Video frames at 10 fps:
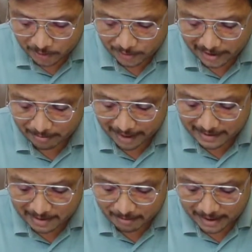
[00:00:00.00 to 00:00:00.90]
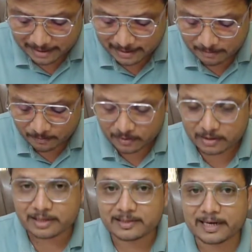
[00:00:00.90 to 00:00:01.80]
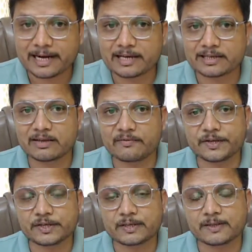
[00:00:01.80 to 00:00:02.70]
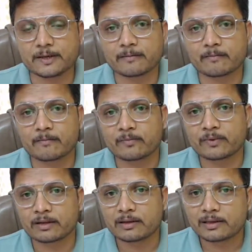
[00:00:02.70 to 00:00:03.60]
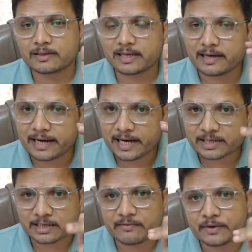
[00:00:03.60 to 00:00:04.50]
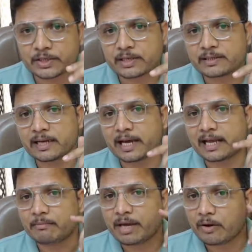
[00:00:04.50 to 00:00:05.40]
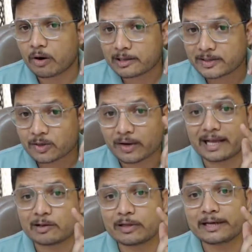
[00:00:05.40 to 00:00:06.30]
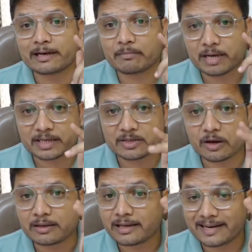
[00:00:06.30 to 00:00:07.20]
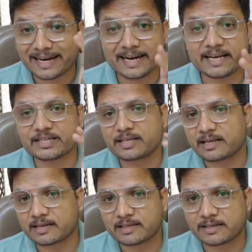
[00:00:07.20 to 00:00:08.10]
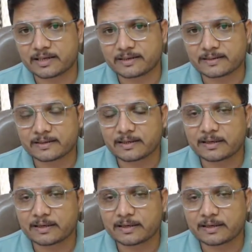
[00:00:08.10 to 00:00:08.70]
you can maximize this radiation efficiency. See, radiation efficiency can be also calculated based on radiation resistance.